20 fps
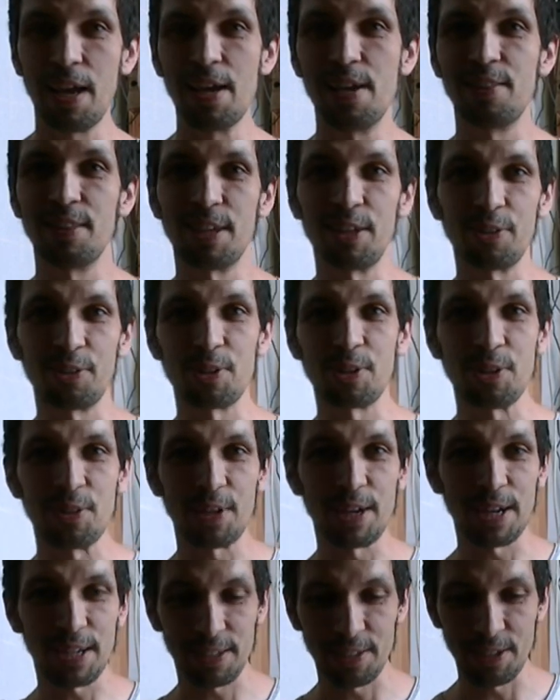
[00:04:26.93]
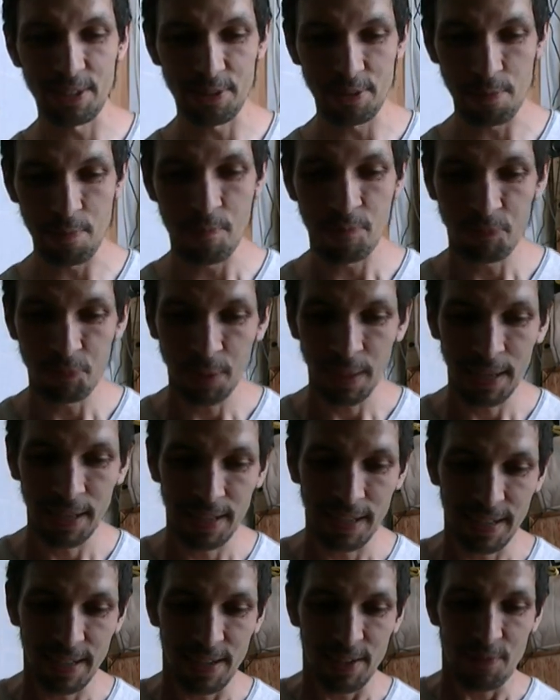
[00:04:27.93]
they don't know that I can hear them,
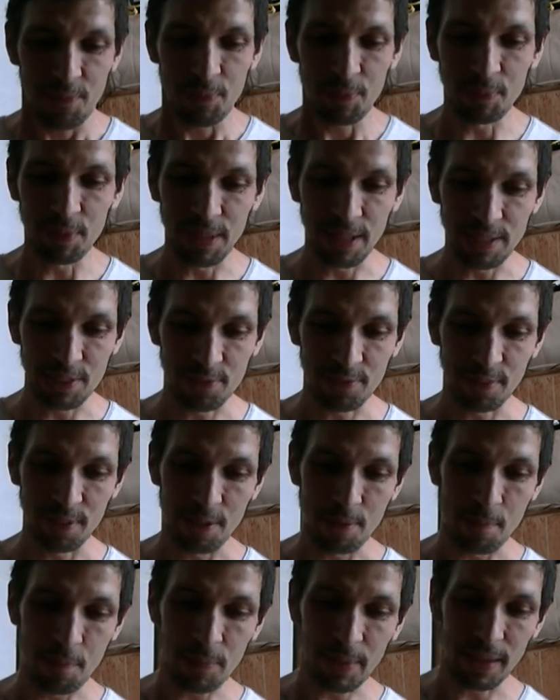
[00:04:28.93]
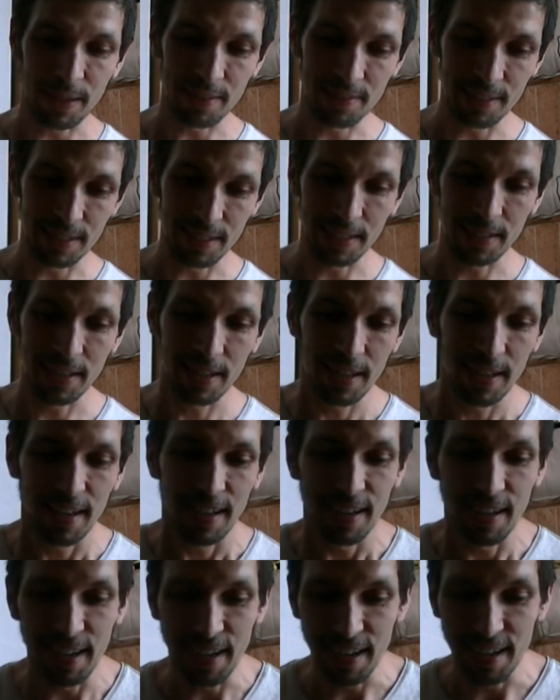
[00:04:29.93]
but that's funny, I think.
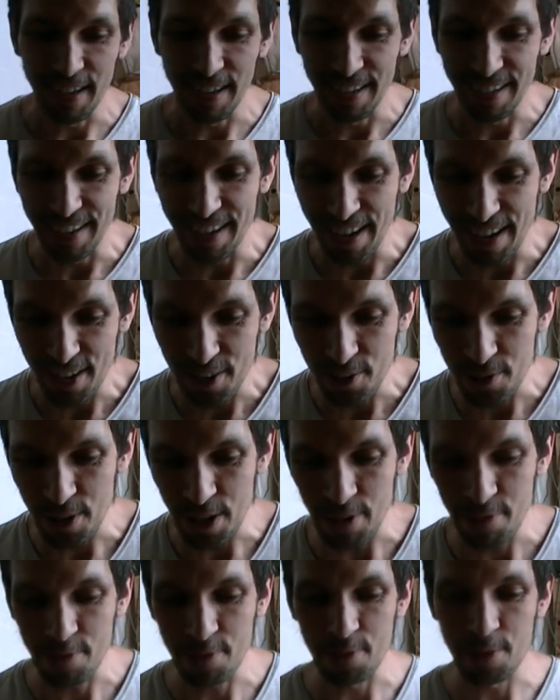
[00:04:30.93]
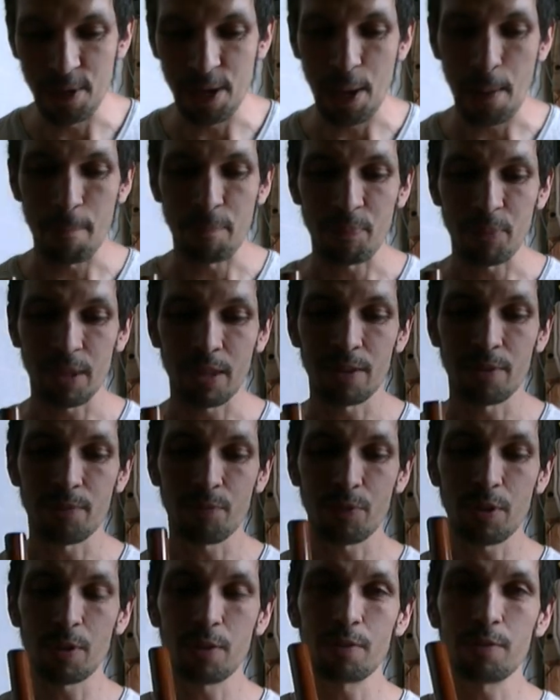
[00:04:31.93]
E-ue, fu-e.
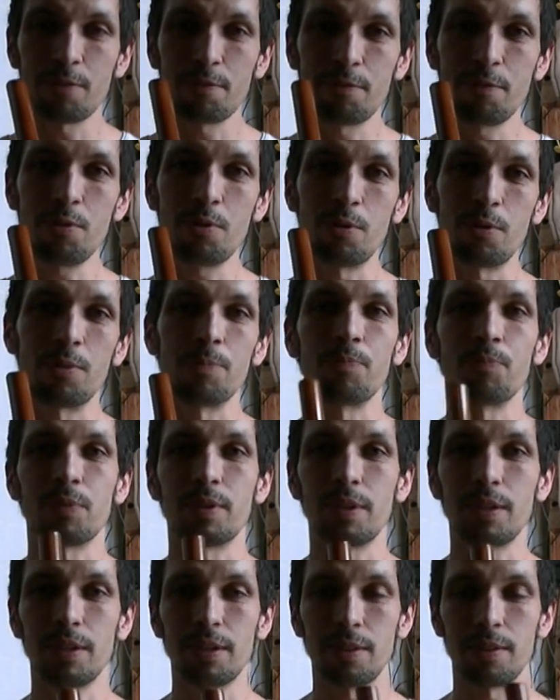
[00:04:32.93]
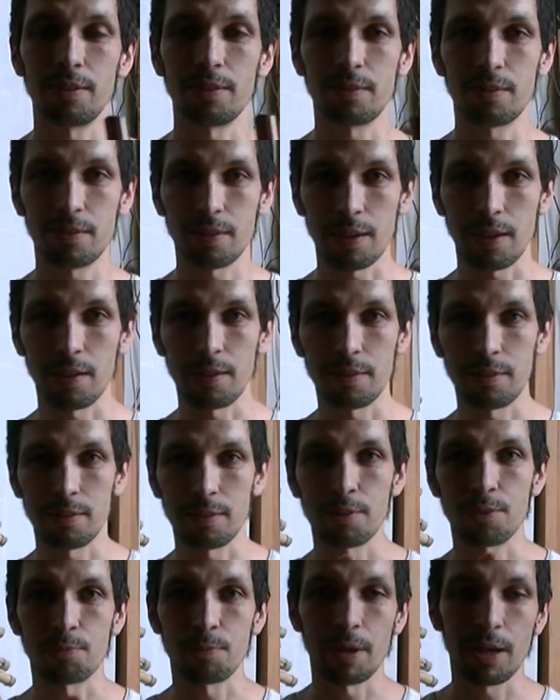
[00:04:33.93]
Fu, it is said in
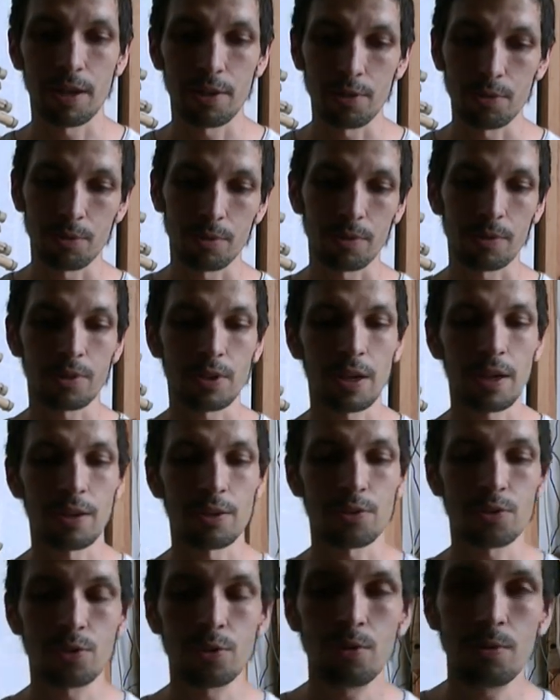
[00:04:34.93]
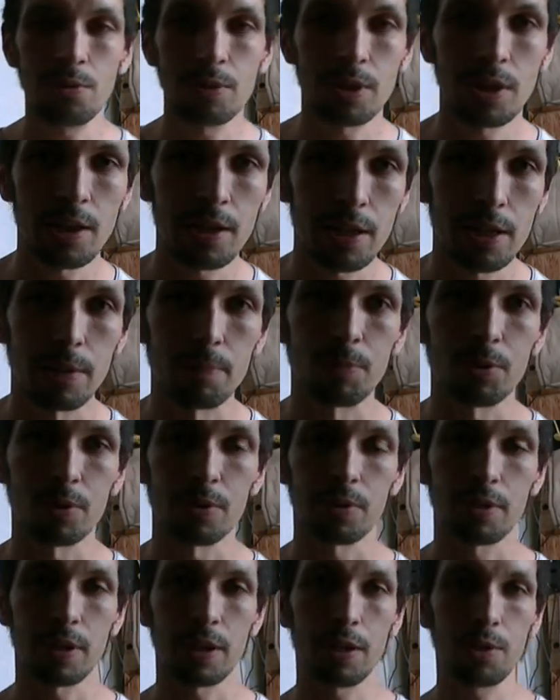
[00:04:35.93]
these manuals, has two types,
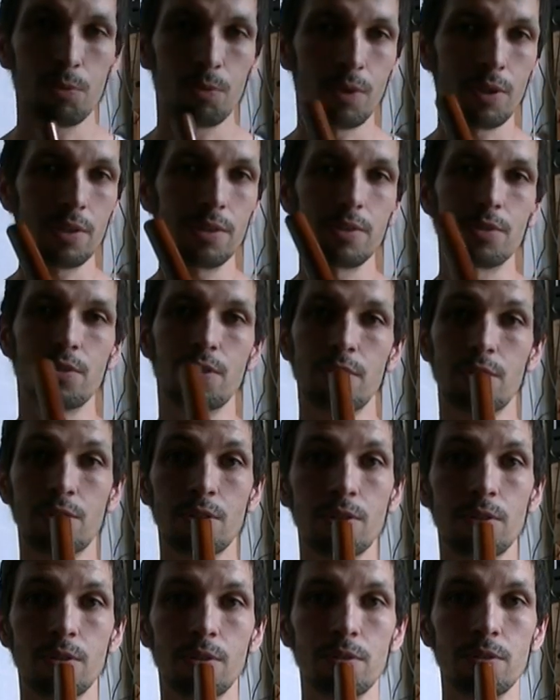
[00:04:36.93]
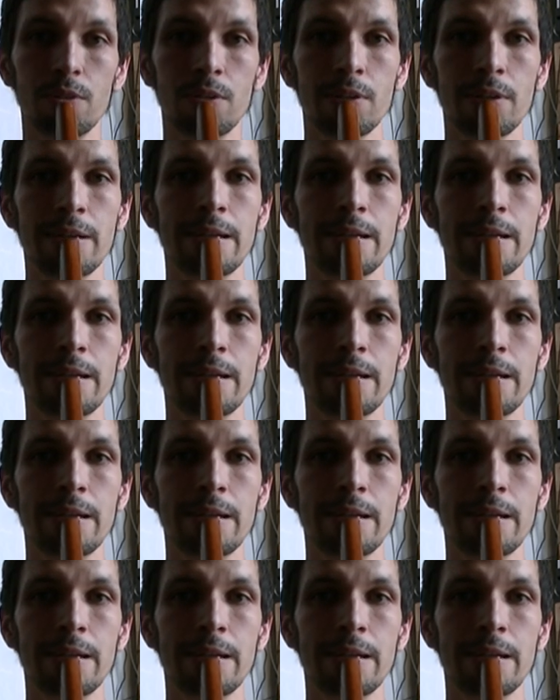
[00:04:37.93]
okay? One is the tone,